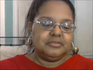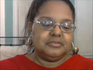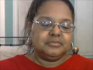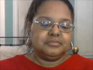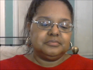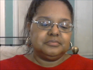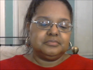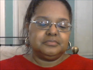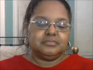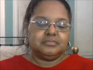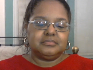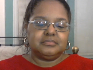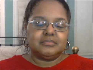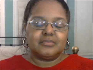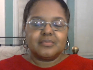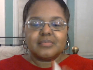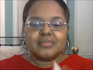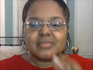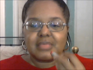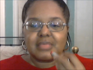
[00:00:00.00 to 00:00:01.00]

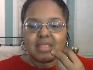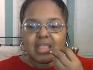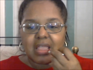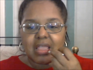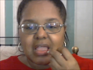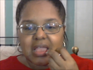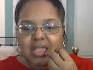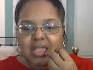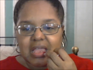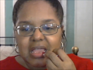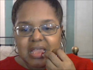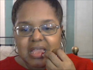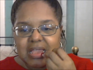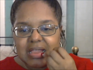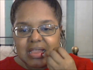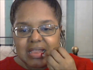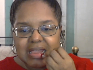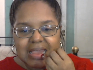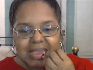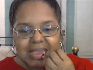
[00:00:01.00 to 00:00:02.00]

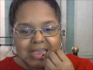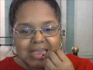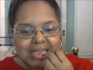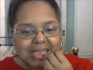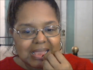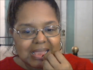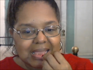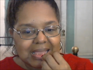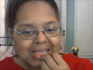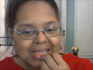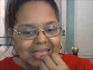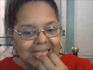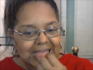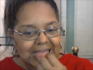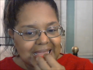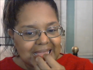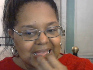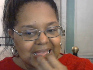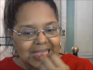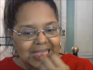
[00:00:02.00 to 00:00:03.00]

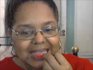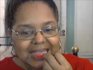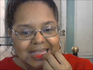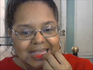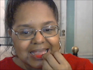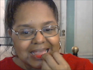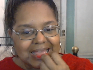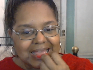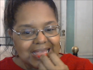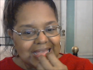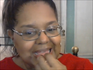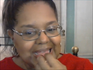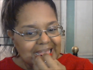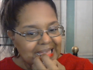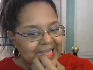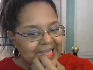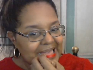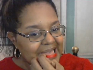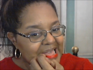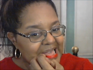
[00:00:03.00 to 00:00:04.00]

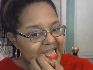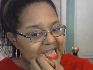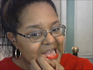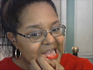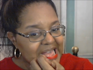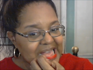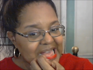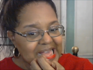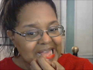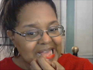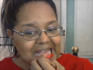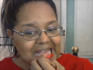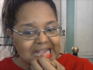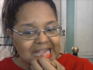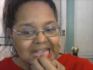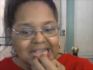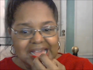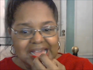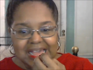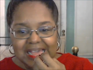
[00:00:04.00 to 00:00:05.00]

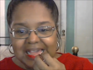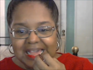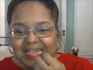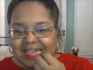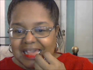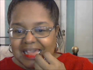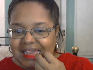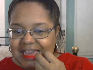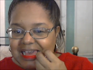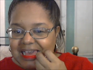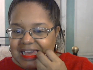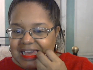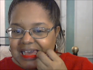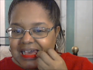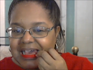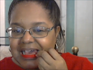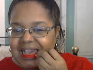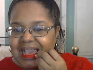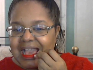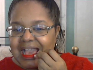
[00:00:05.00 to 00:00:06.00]

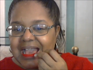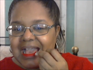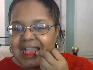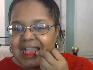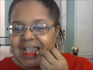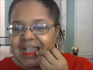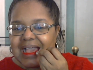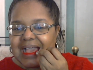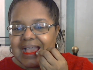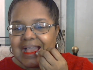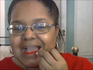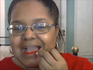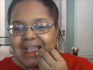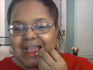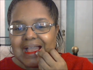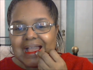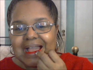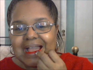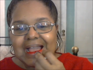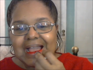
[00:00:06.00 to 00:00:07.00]

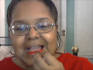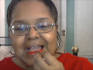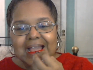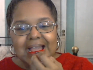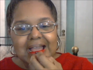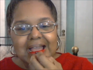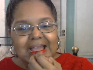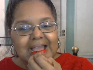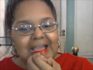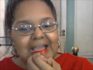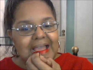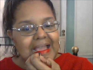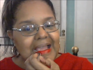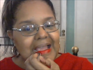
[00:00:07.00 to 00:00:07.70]
Nobody speaks.